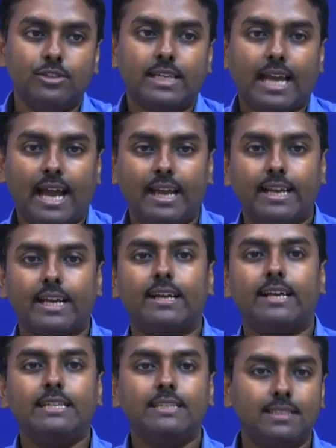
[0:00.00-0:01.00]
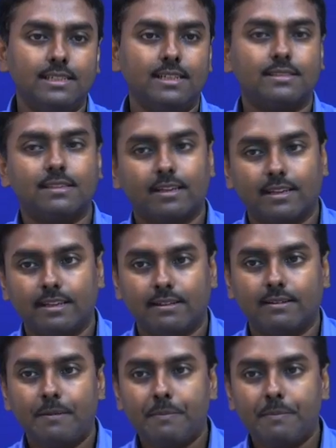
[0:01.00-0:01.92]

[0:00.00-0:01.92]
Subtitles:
we can get an ingenious circuit